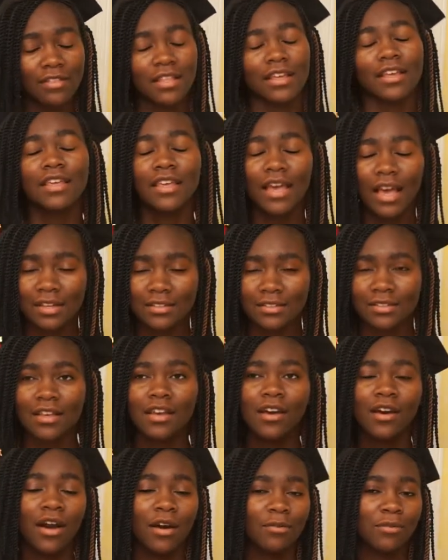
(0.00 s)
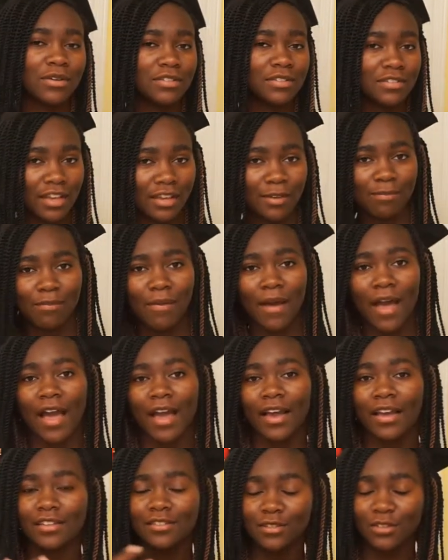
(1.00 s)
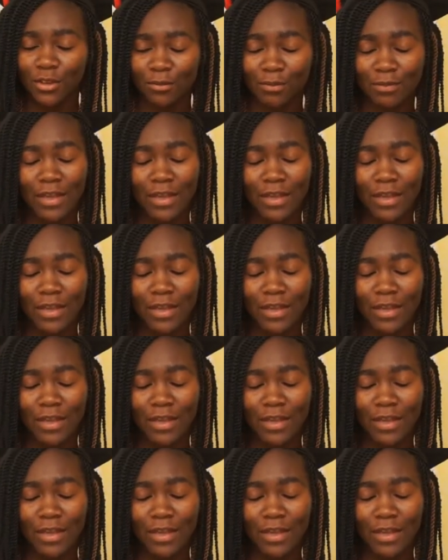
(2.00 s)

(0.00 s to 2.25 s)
Like, yes, we stayed back and took